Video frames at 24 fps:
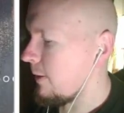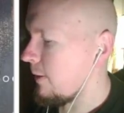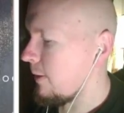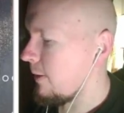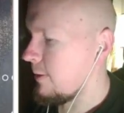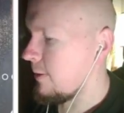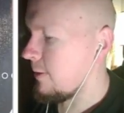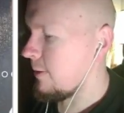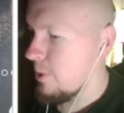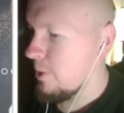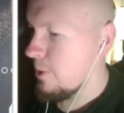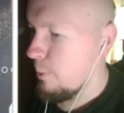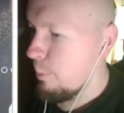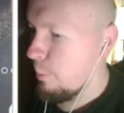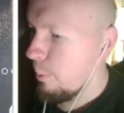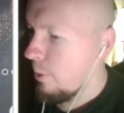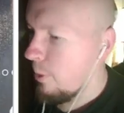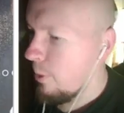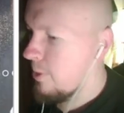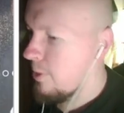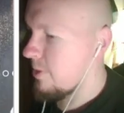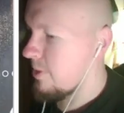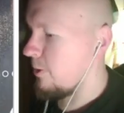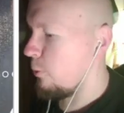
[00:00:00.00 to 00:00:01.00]
a personal
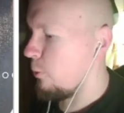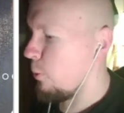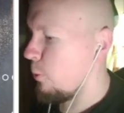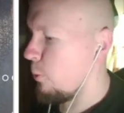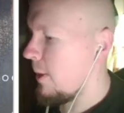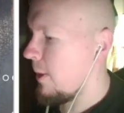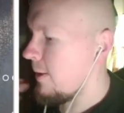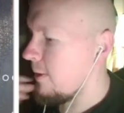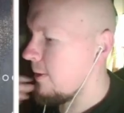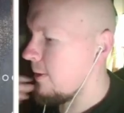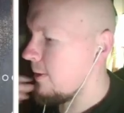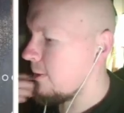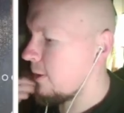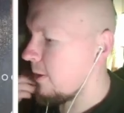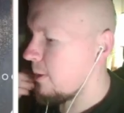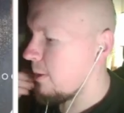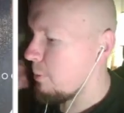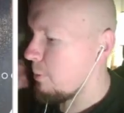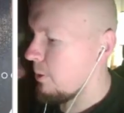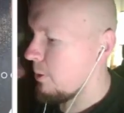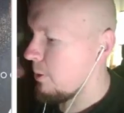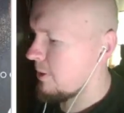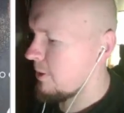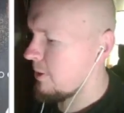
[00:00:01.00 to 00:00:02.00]
way, talking about such
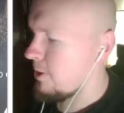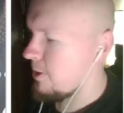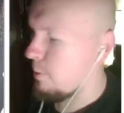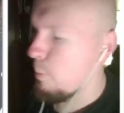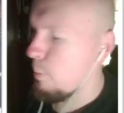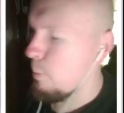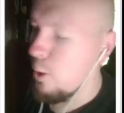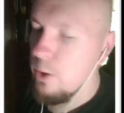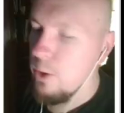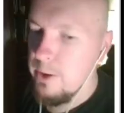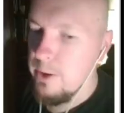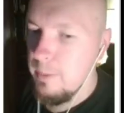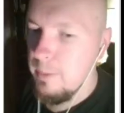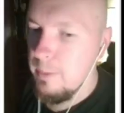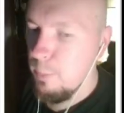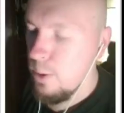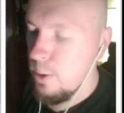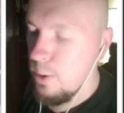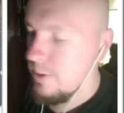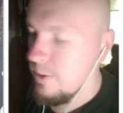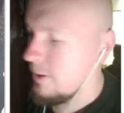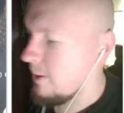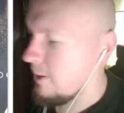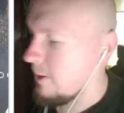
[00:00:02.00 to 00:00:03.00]
personal
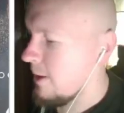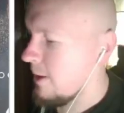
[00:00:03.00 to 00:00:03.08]
issues